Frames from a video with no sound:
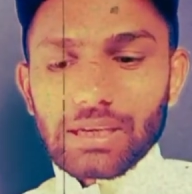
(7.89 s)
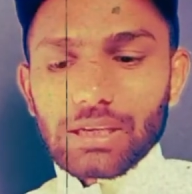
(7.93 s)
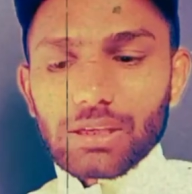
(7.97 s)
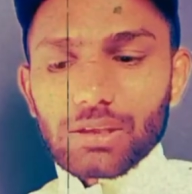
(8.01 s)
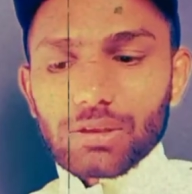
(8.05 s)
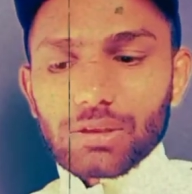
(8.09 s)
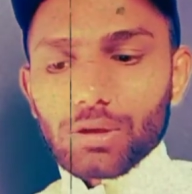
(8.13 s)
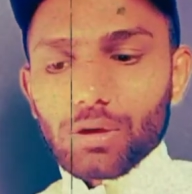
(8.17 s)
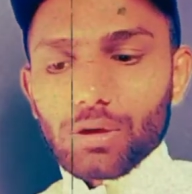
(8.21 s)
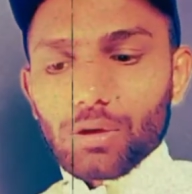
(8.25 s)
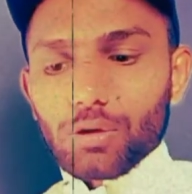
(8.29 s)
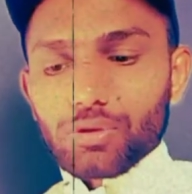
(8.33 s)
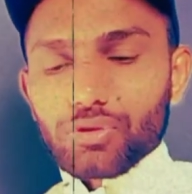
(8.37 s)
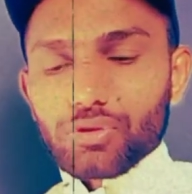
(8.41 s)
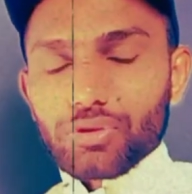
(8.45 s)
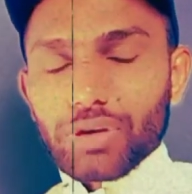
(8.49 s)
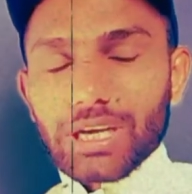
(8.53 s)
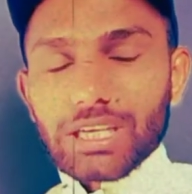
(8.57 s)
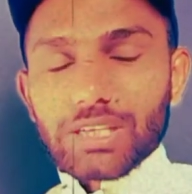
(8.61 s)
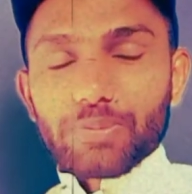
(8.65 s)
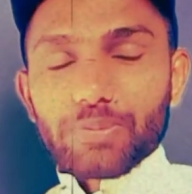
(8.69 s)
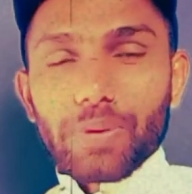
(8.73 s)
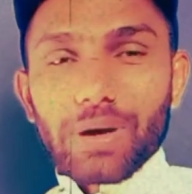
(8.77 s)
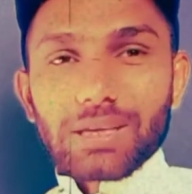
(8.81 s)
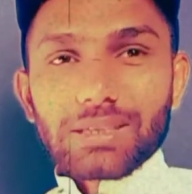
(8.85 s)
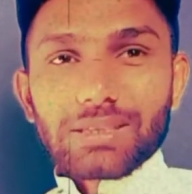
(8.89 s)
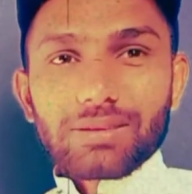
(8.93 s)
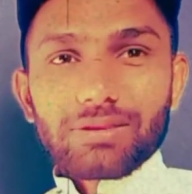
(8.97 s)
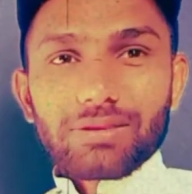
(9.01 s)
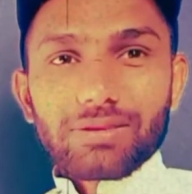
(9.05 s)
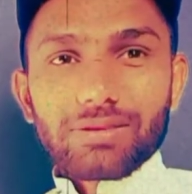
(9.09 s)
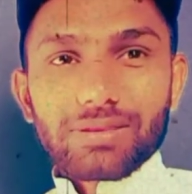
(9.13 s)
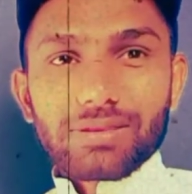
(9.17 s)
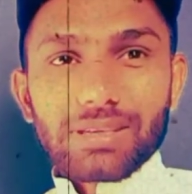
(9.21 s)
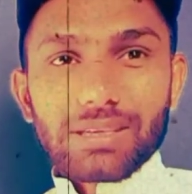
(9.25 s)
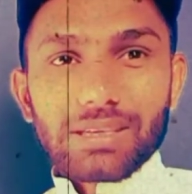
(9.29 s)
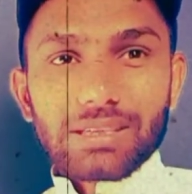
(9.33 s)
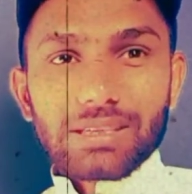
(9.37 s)
So,
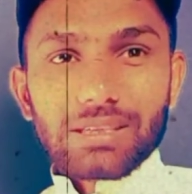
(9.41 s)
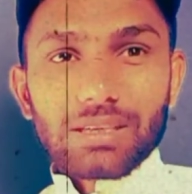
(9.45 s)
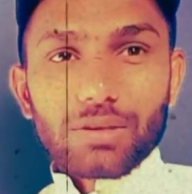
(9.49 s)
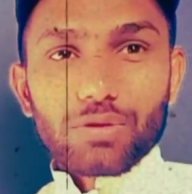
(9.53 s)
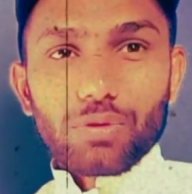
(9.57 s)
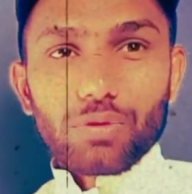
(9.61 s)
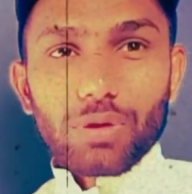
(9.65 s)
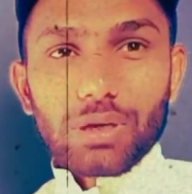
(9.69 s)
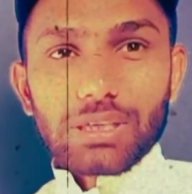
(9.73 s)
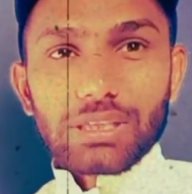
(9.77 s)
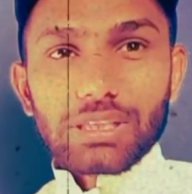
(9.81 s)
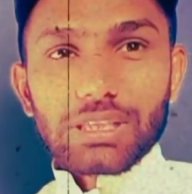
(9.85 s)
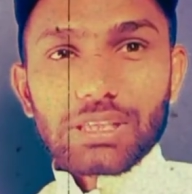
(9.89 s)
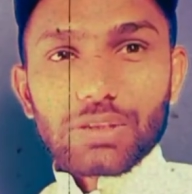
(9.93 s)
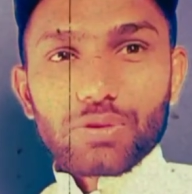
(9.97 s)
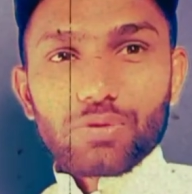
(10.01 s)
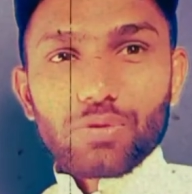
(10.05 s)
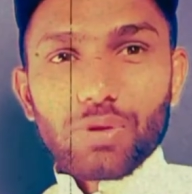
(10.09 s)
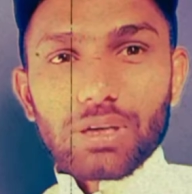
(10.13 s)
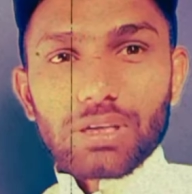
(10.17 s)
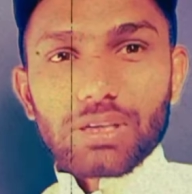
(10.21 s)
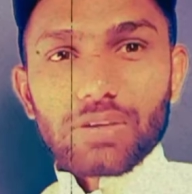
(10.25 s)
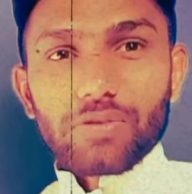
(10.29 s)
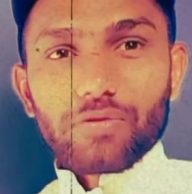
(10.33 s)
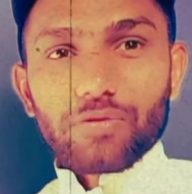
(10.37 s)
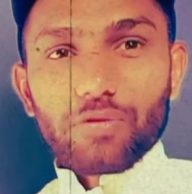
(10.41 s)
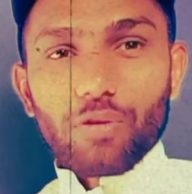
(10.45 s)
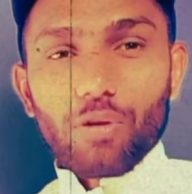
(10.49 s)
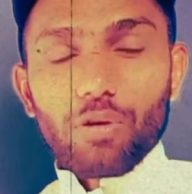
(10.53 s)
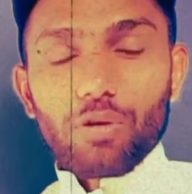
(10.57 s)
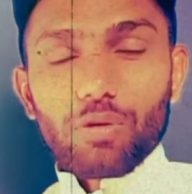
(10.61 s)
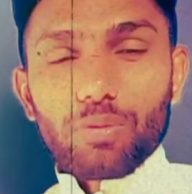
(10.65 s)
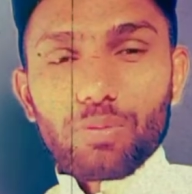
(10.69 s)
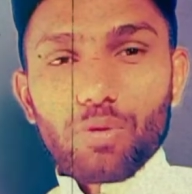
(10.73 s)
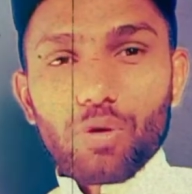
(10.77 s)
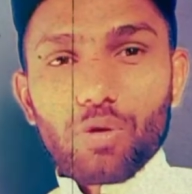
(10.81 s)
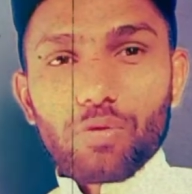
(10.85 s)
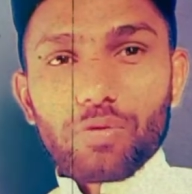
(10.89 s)
Trespassers is a 2024
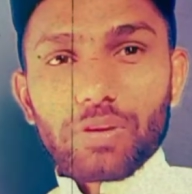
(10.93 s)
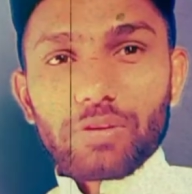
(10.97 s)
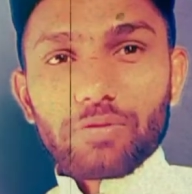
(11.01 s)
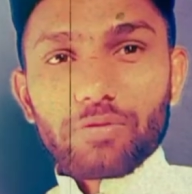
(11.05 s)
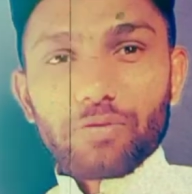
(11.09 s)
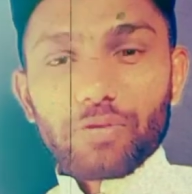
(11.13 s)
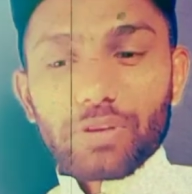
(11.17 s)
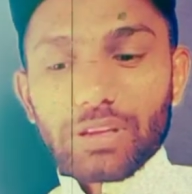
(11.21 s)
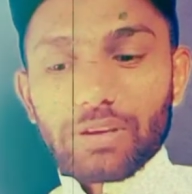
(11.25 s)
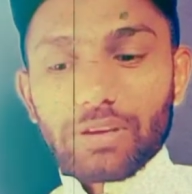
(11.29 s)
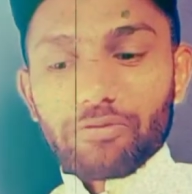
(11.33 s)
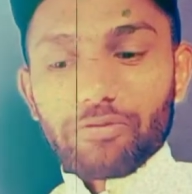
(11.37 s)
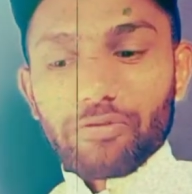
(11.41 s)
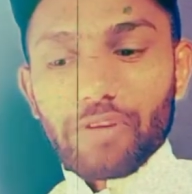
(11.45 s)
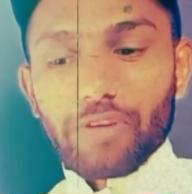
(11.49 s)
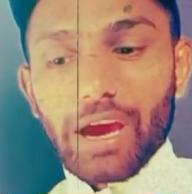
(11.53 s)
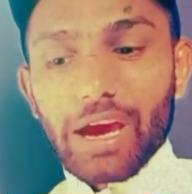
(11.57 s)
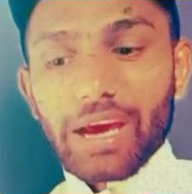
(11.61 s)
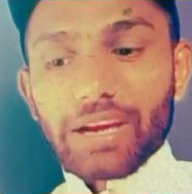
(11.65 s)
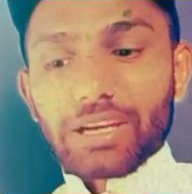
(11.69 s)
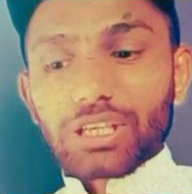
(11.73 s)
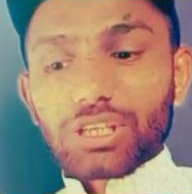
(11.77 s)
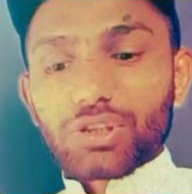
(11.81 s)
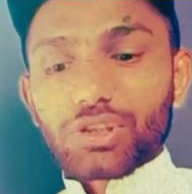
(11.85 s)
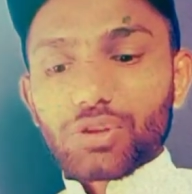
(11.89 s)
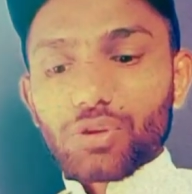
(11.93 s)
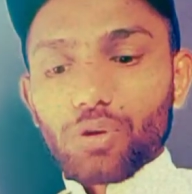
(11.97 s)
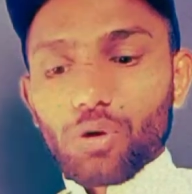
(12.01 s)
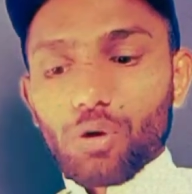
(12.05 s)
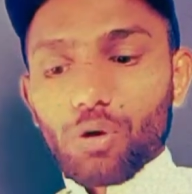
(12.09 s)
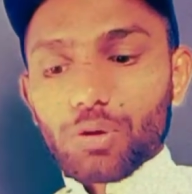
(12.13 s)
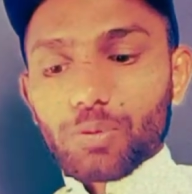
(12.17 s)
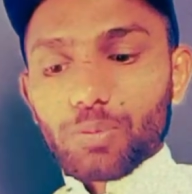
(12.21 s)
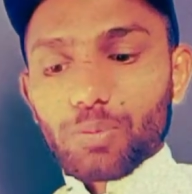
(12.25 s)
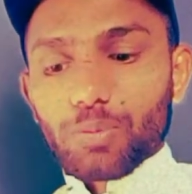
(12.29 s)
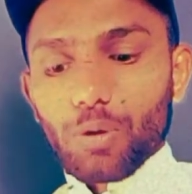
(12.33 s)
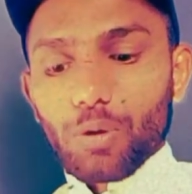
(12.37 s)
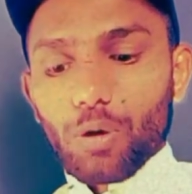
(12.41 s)
movie with a very
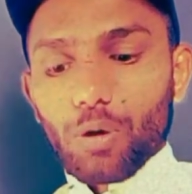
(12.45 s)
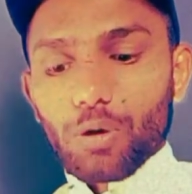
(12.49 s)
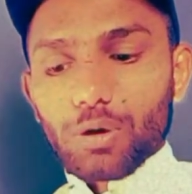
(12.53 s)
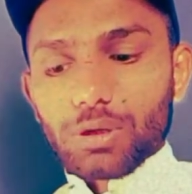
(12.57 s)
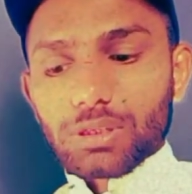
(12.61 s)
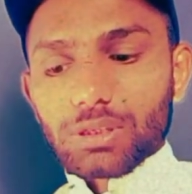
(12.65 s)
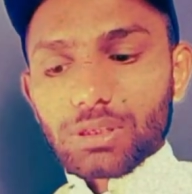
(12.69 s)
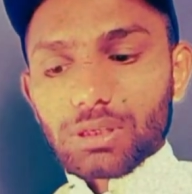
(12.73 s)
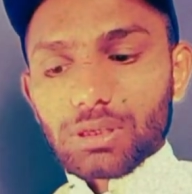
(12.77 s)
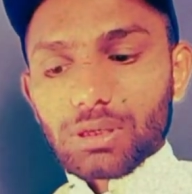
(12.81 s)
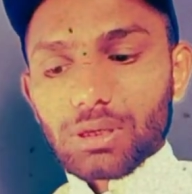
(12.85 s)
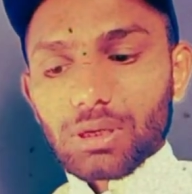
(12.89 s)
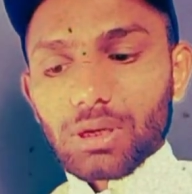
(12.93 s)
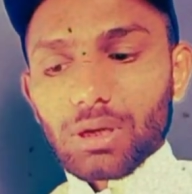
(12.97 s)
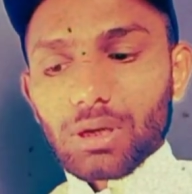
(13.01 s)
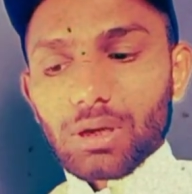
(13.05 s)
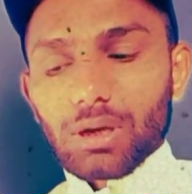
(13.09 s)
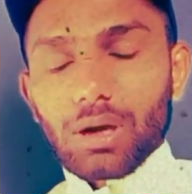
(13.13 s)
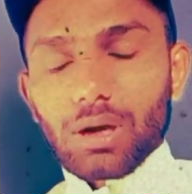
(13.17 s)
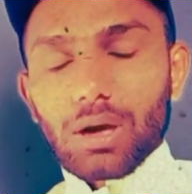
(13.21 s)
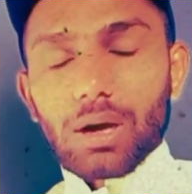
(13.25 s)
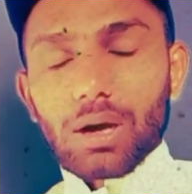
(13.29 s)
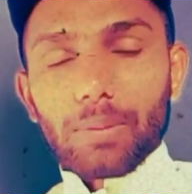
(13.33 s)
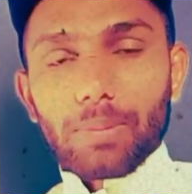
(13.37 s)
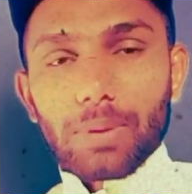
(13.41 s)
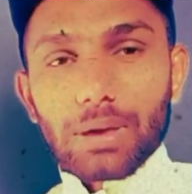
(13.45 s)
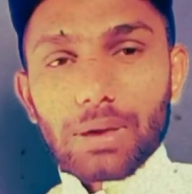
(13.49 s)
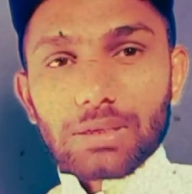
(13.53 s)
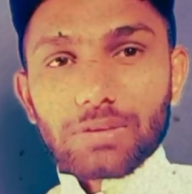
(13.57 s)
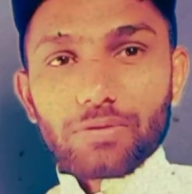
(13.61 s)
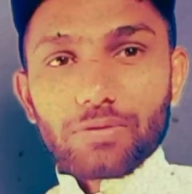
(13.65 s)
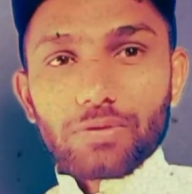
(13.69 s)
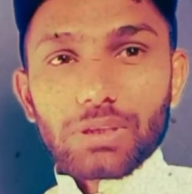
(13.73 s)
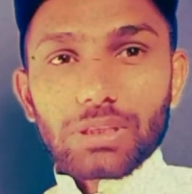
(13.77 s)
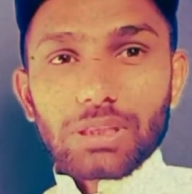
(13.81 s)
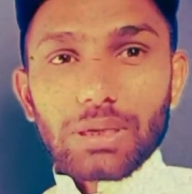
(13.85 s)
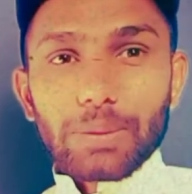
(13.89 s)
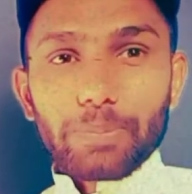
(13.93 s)
short plot, but
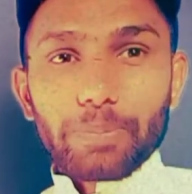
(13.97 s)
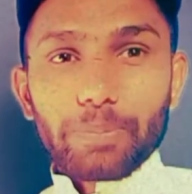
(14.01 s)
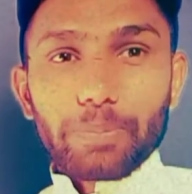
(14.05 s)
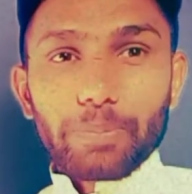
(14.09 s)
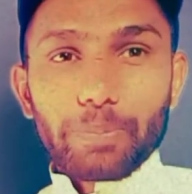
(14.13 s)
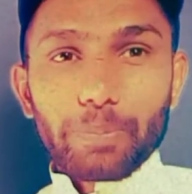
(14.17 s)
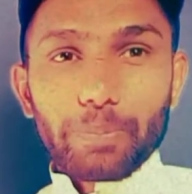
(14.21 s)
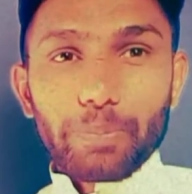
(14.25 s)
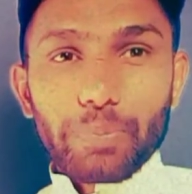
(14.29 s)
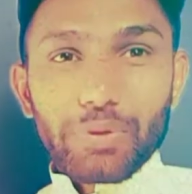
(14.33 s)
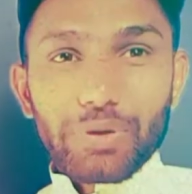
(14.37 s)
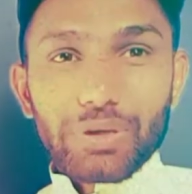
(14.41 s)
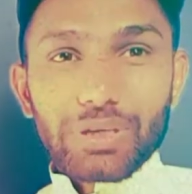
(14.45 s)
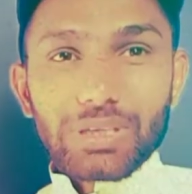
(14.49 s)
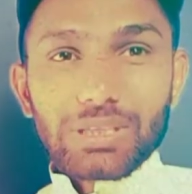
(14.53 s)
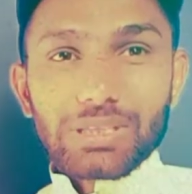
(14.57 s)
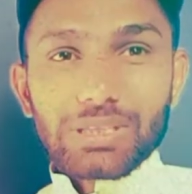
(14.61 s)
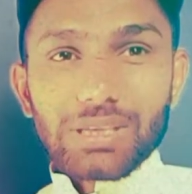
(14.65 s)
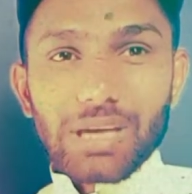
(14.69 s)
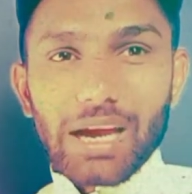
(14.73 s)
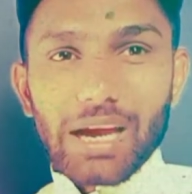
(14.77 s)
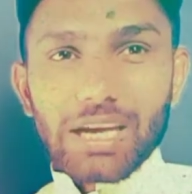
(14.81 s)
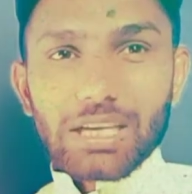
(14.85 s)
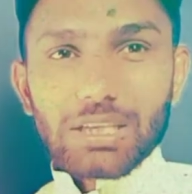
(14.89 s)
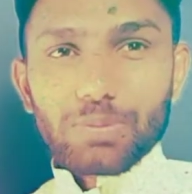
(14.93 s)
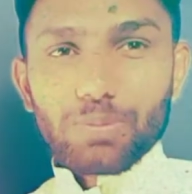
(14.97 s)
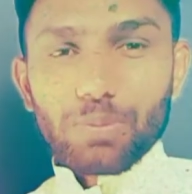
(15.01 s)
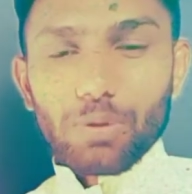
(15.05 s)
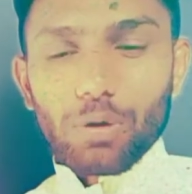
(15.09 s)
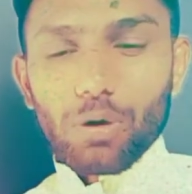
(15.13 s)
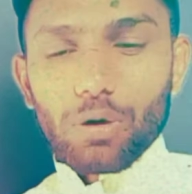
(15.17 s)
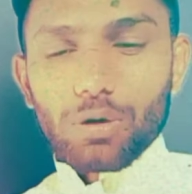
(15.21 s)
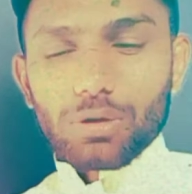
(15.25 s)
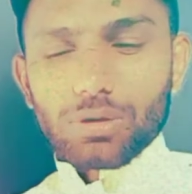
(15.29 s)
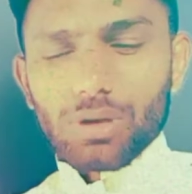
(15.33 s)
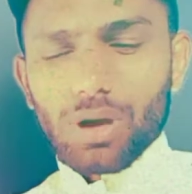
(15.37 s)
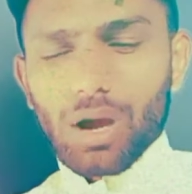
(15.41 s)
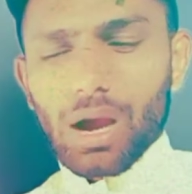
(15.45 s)
with a precise
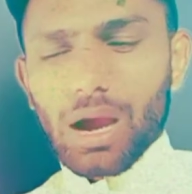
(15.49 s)
plot.